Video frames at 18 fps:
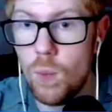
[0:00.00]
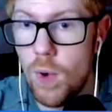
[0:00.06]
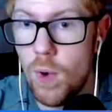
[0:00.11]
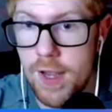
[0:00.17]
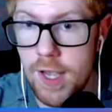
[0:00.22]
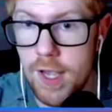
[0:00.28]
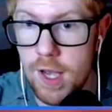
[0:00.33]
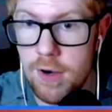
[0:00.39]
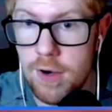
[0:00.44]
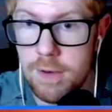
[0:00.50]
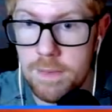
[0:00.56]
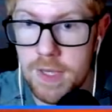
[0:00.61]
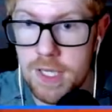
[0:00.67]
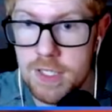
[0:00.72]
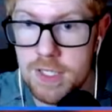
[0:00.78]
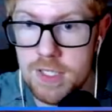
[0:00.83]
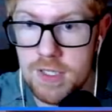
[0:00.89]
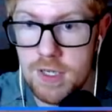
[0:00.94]
Where are you going,
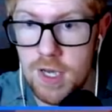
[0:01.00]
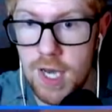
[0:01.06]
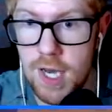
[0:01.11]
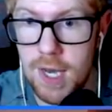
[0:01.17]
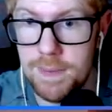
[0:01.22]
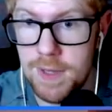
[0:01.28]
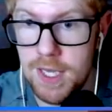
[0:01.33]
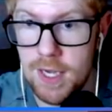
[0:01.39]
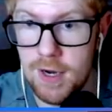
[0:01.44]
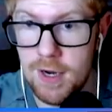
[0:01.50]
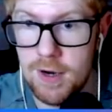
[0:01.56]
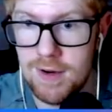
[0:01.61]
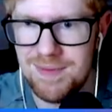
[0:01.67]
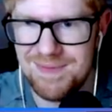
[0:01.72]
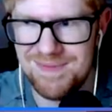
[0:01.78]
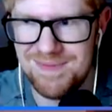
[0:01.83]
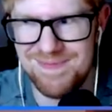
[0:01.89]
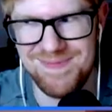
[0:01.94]
Peach? Up
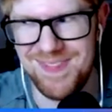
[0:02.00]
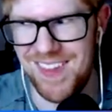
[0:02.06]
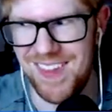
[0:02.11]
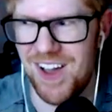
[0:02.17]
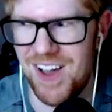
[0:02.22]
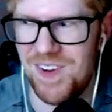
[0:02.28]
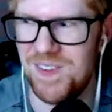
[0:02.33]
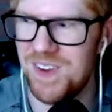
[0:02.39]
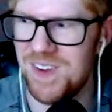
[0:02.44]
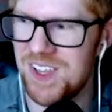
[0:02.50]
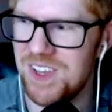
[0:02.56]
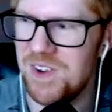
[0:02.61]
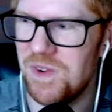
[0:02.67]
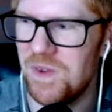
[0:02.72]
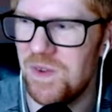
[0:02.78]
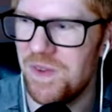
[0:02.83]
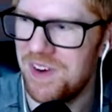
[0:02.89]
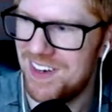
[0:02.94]
here? No,
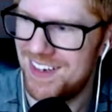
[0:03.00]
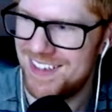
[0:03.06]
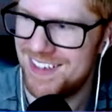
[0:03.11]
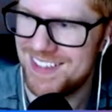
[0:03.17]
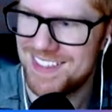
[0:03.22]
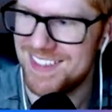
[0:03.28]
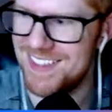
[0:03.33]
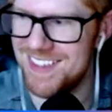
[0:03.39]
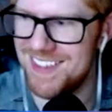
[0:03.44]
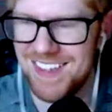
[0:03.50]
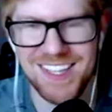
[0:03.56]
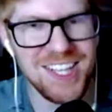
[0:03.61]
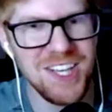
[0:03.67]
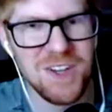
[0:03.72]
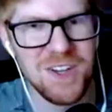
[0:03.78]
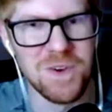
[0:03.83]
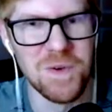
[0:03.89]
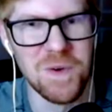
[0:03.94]
you wouldn't.
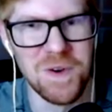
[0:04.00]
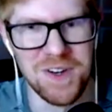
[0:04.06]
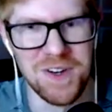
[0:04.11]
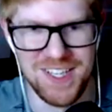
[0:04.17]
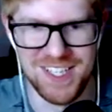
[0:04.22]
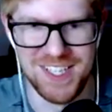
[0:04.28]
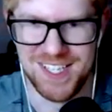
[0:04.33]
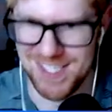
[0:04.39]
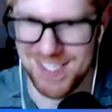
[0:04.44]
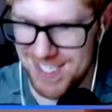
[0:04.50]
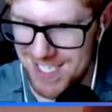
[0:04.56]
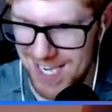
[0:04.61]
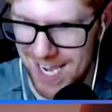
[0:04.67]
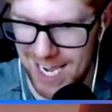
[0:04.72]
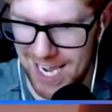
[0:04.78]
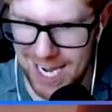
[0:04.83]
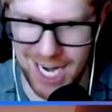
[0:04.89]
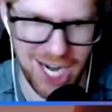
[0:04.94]
You wouldn't
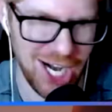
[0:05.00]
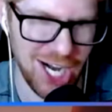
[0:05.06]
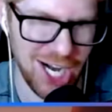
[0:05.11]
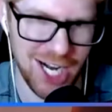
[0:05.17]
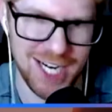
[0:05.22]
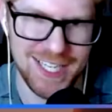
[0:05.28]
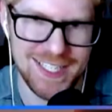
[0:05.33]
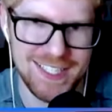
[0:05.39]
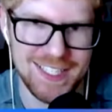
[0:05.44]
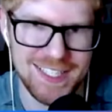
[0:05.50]
dare.